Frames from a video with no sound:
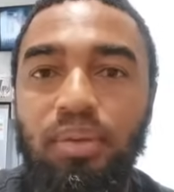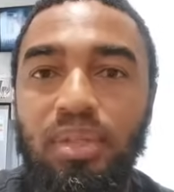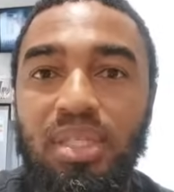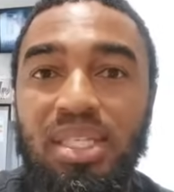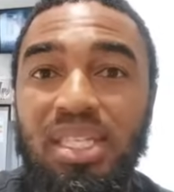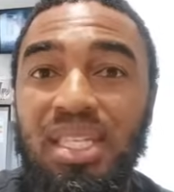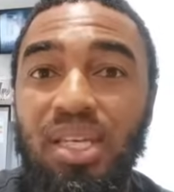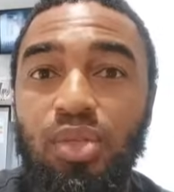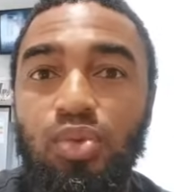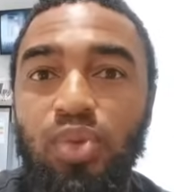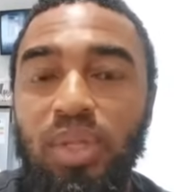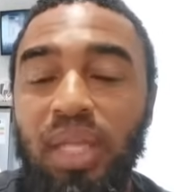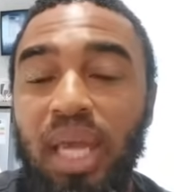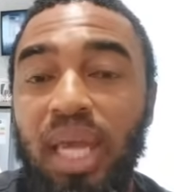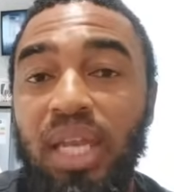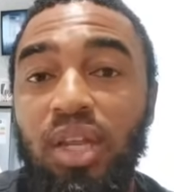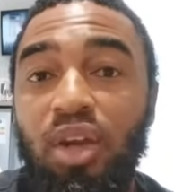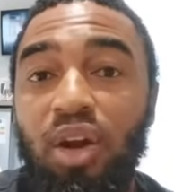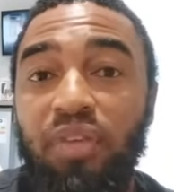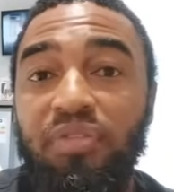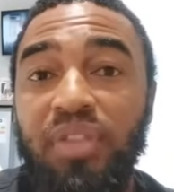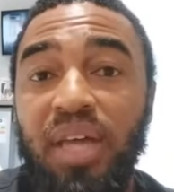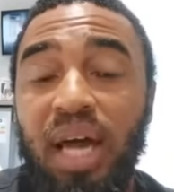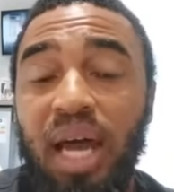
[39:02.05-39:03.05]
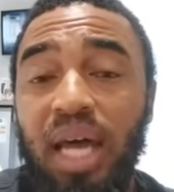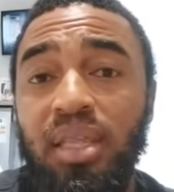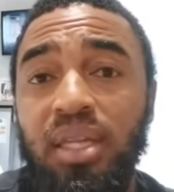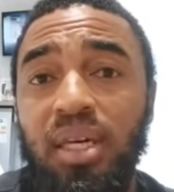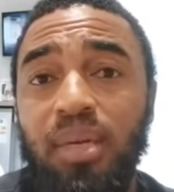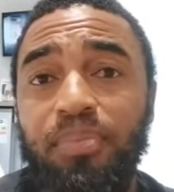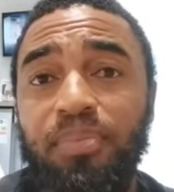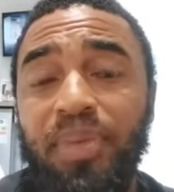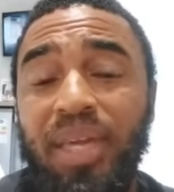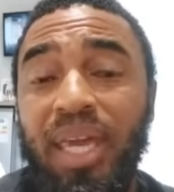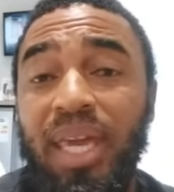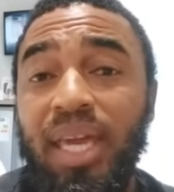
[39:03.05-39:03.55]
sit with any of the
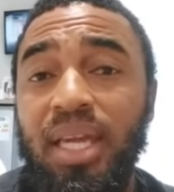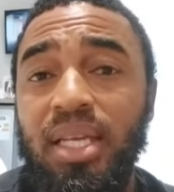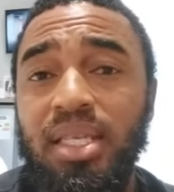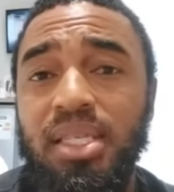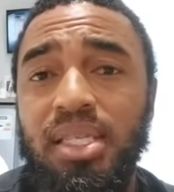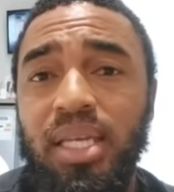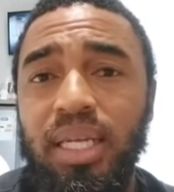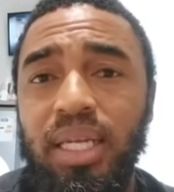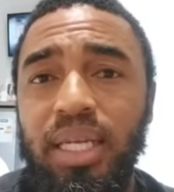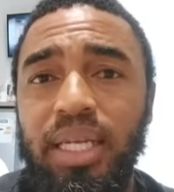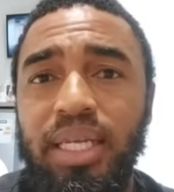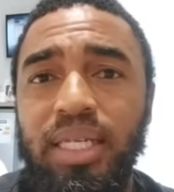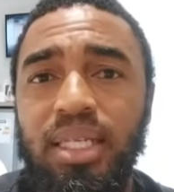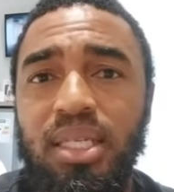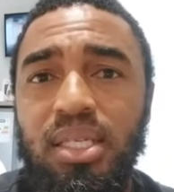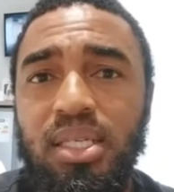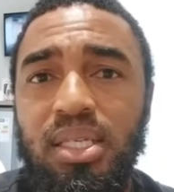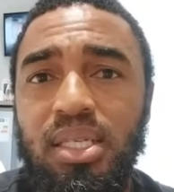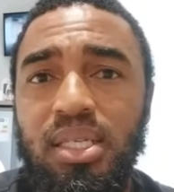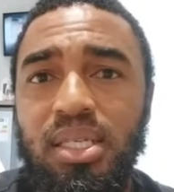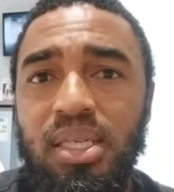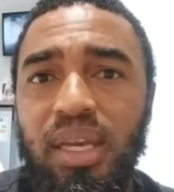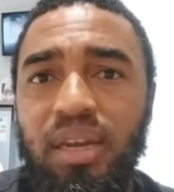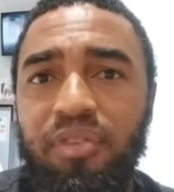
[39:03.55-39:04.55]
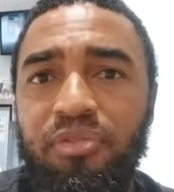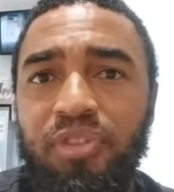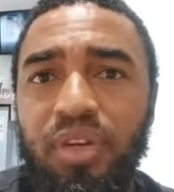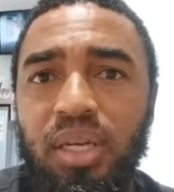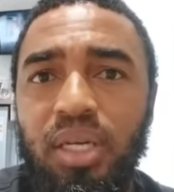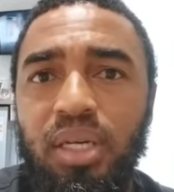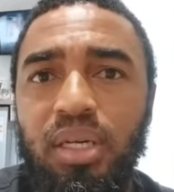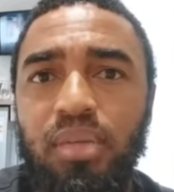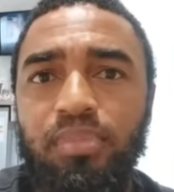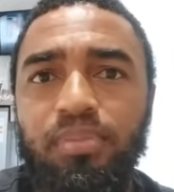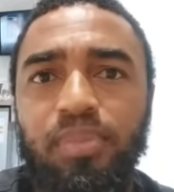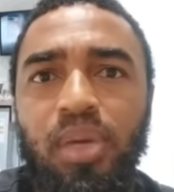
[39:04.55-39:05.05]
other kings and leaders in South
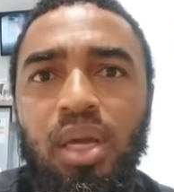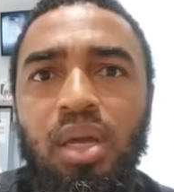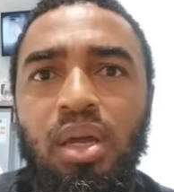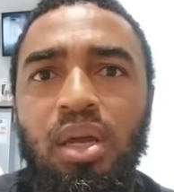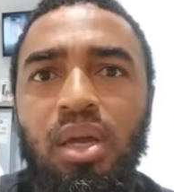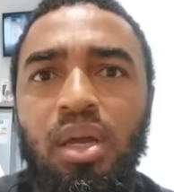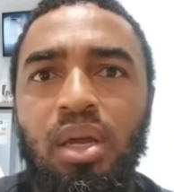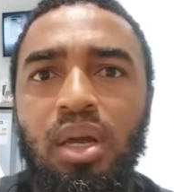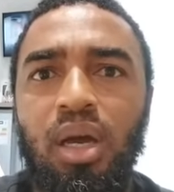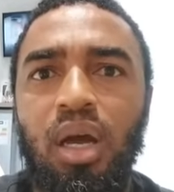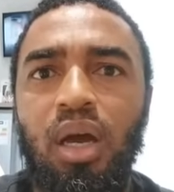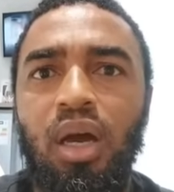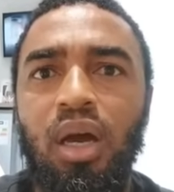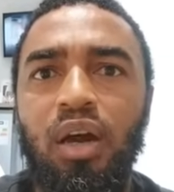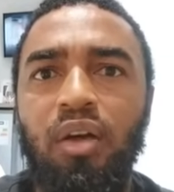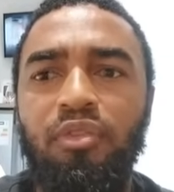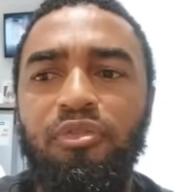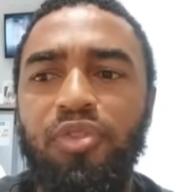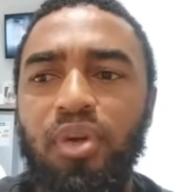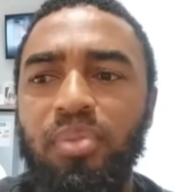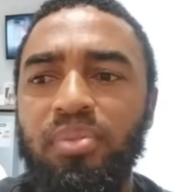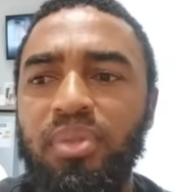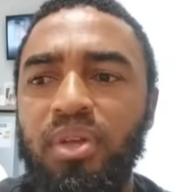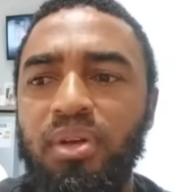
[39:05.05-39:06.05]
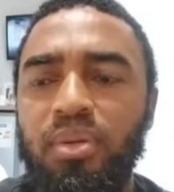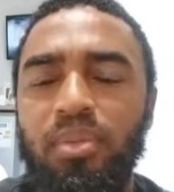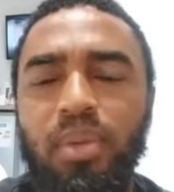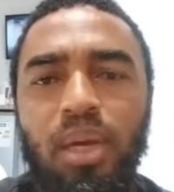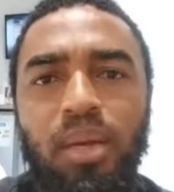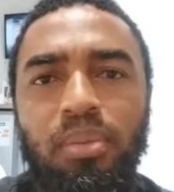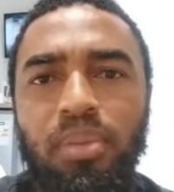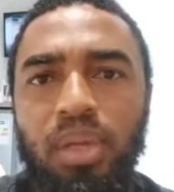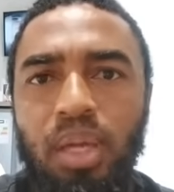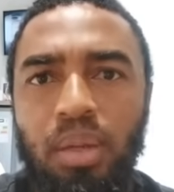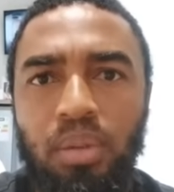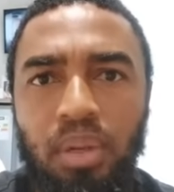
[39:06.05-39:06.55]
Africa, uh, from the,
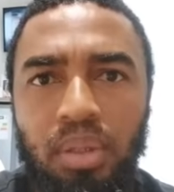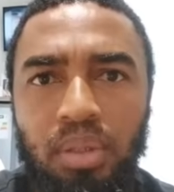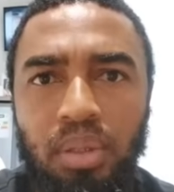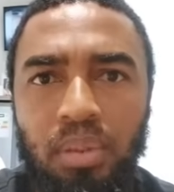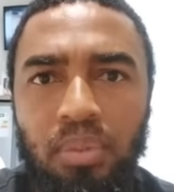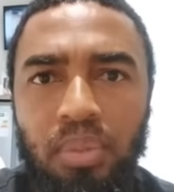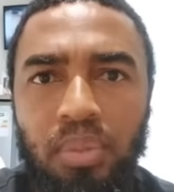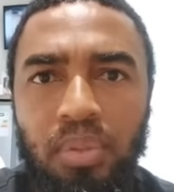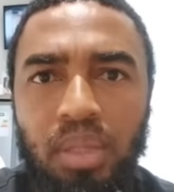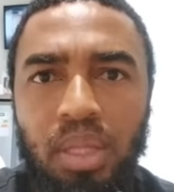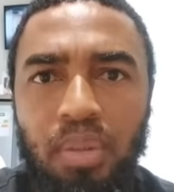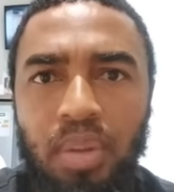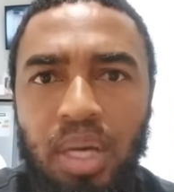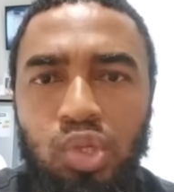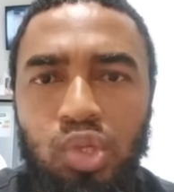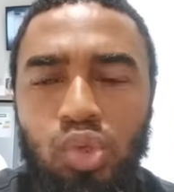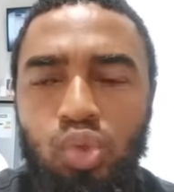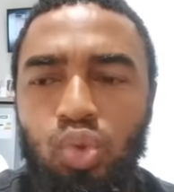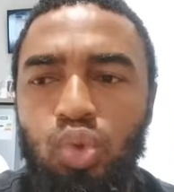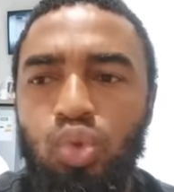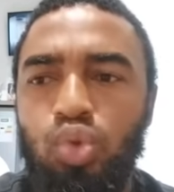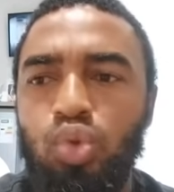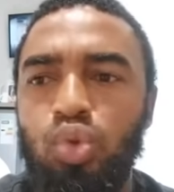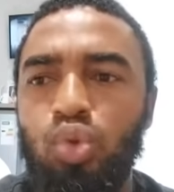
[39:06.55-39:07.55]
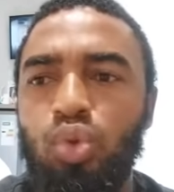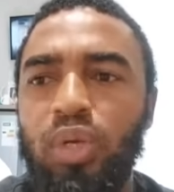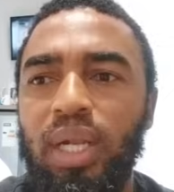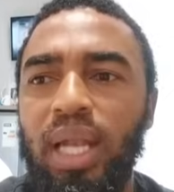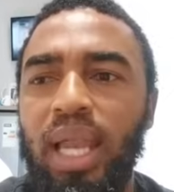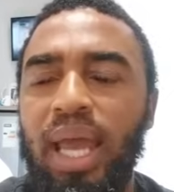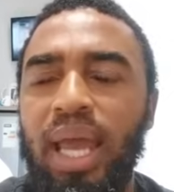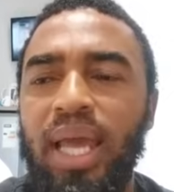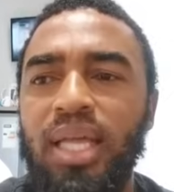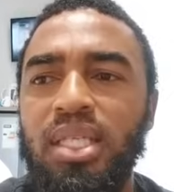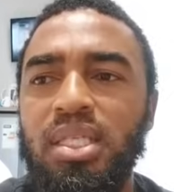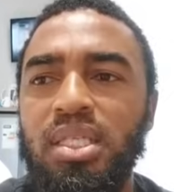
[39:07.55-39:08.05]
uh, the the Basutu
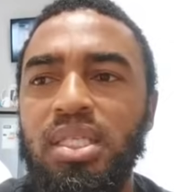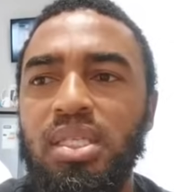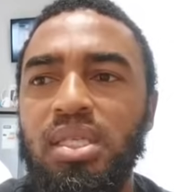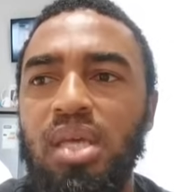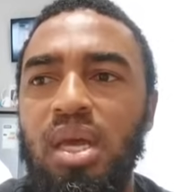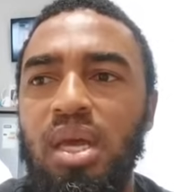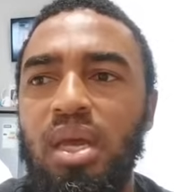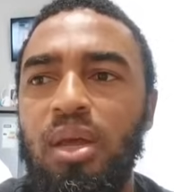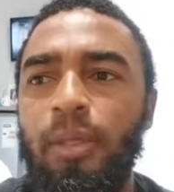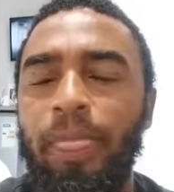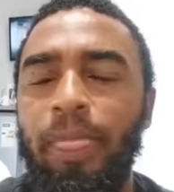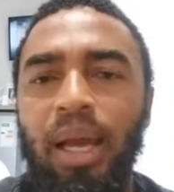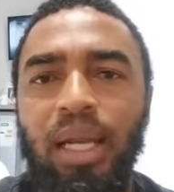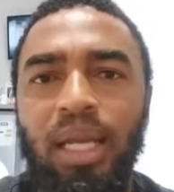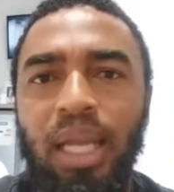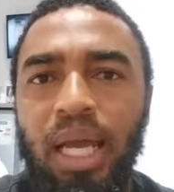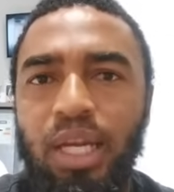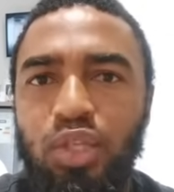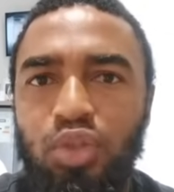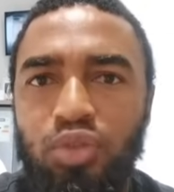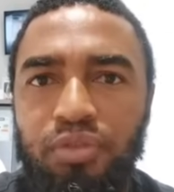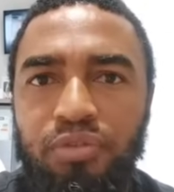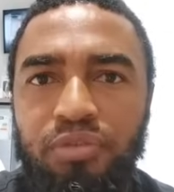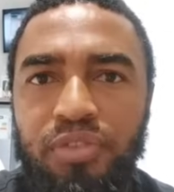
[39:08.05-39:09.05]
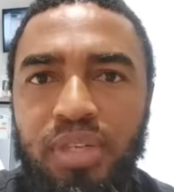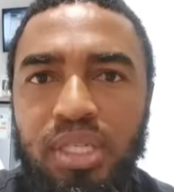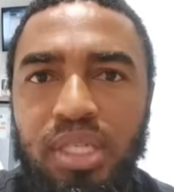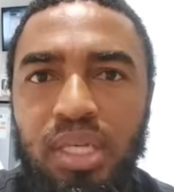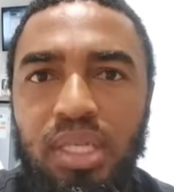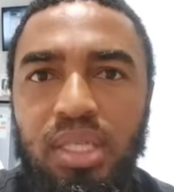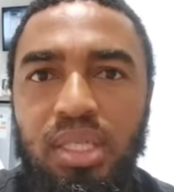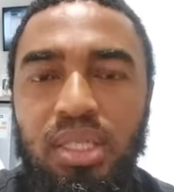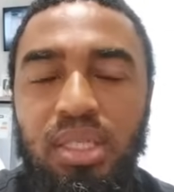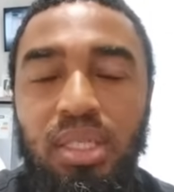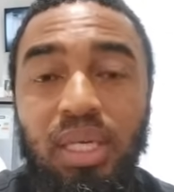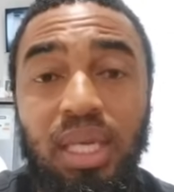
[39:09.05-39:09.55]
clans, I'd like to
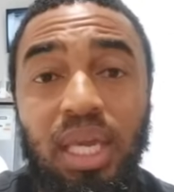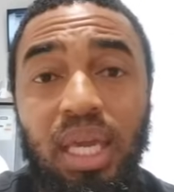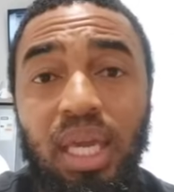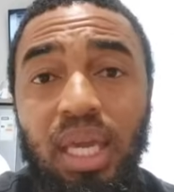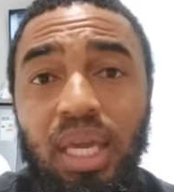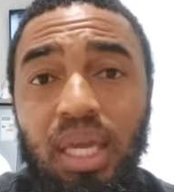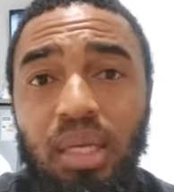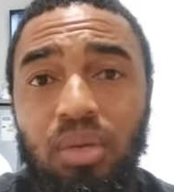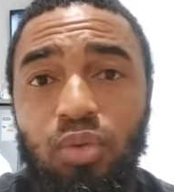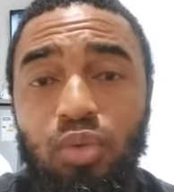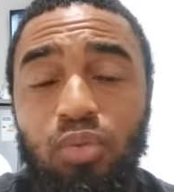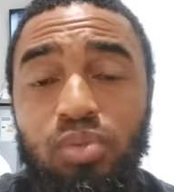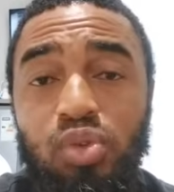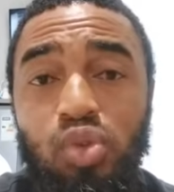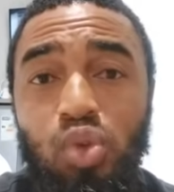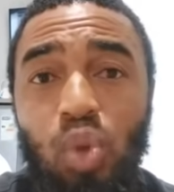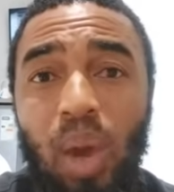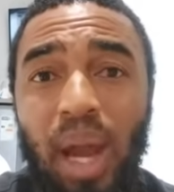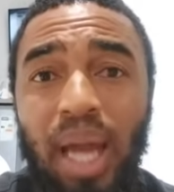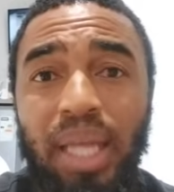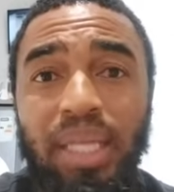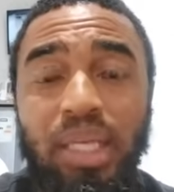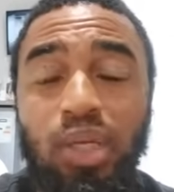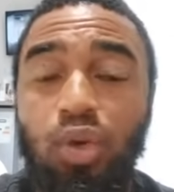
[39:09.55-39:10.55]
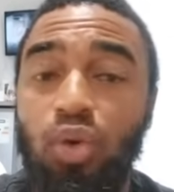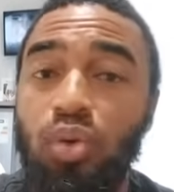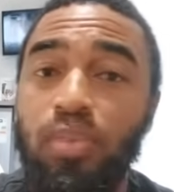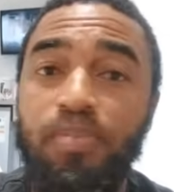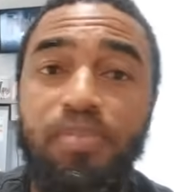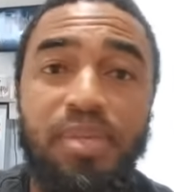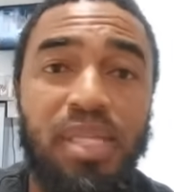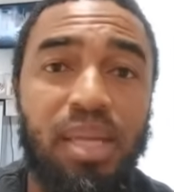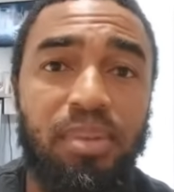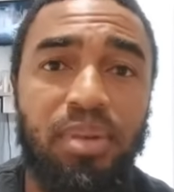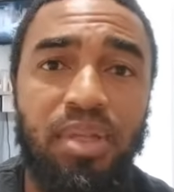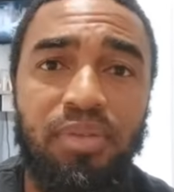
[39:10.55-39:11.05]
visit the king Umswati or
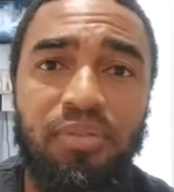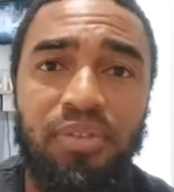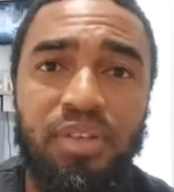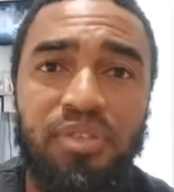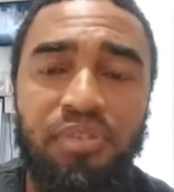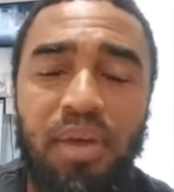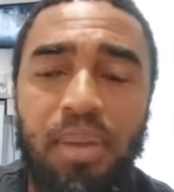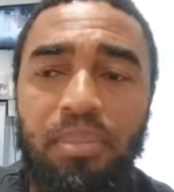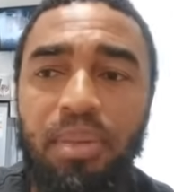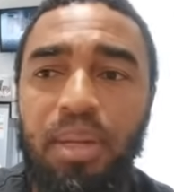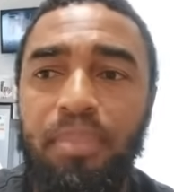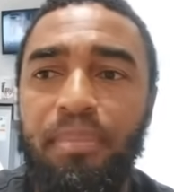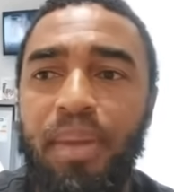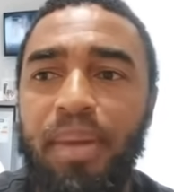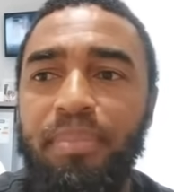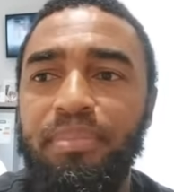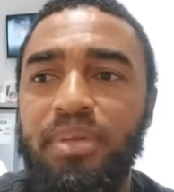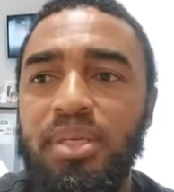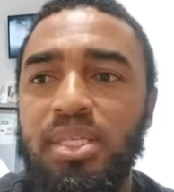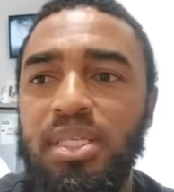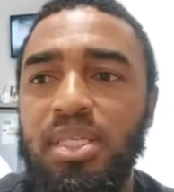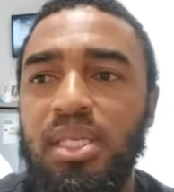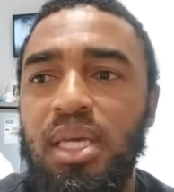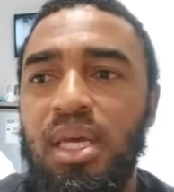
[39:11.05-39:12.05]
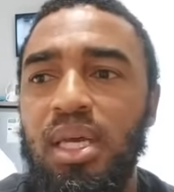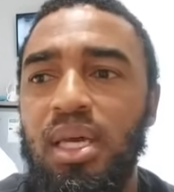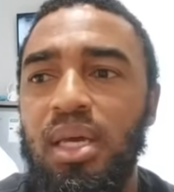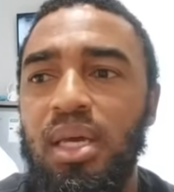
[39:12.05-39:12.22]
some of his family members,